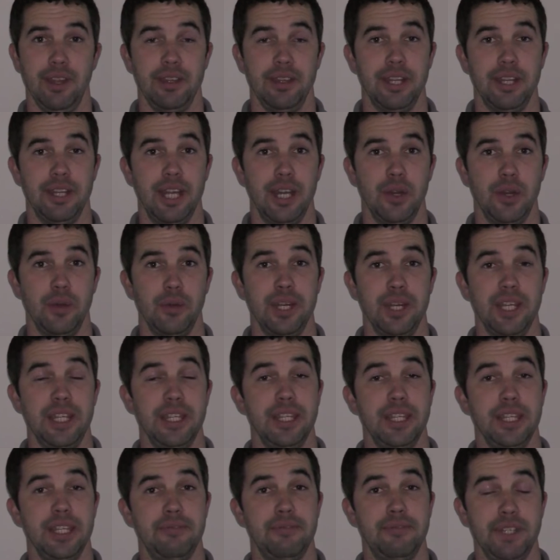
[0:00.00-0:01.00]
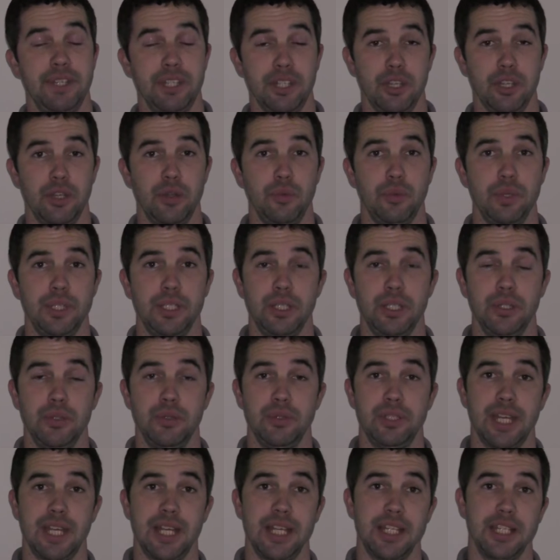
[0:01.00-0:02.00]
Now in the video we
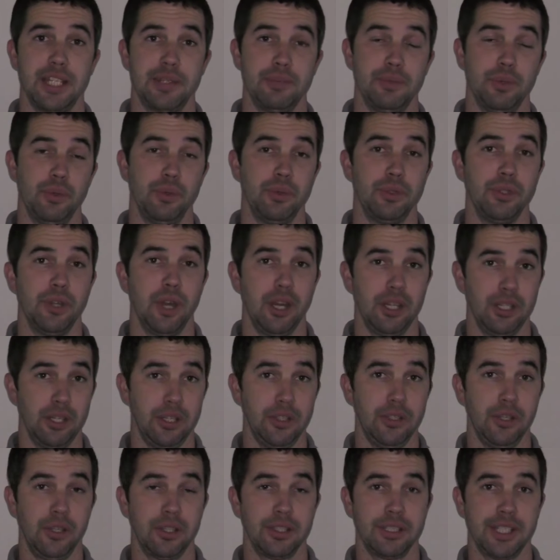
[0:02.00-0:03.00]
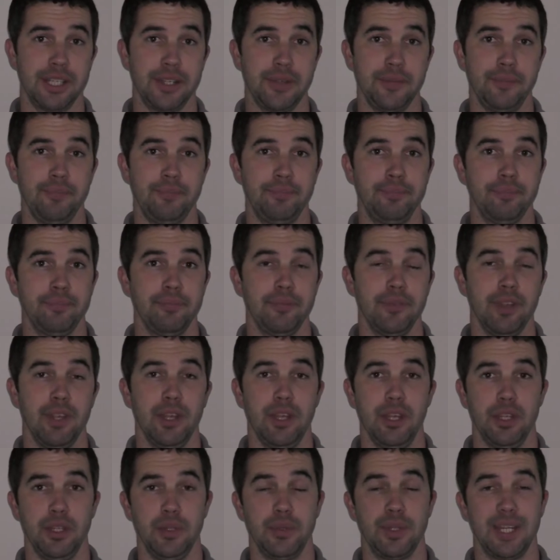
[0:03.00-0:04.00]
use a small nylon knockdown.
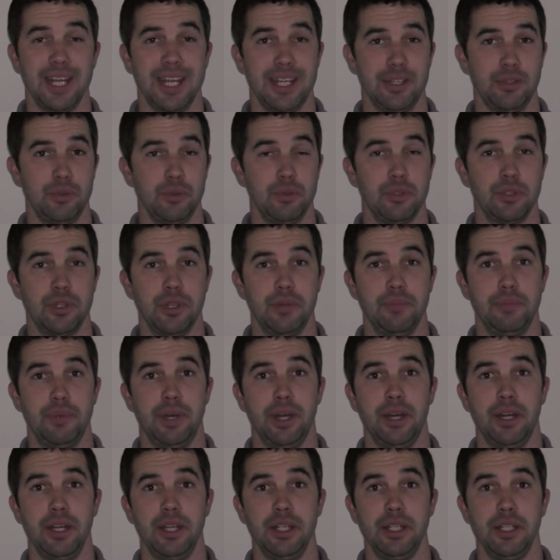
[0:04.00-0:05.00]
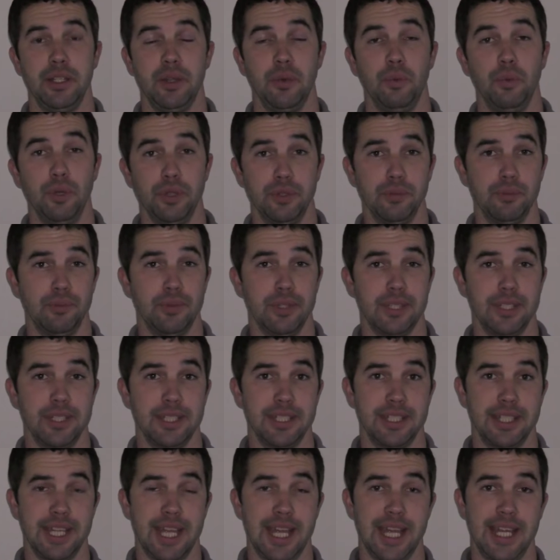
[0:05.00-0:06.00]
You can also buy wooden
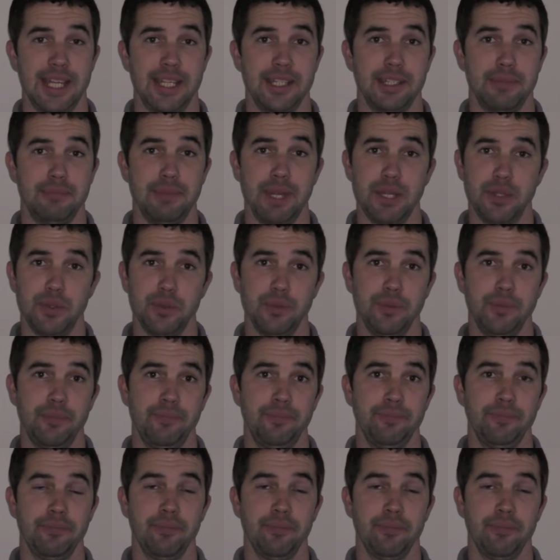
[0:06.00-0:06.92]
ones and metal.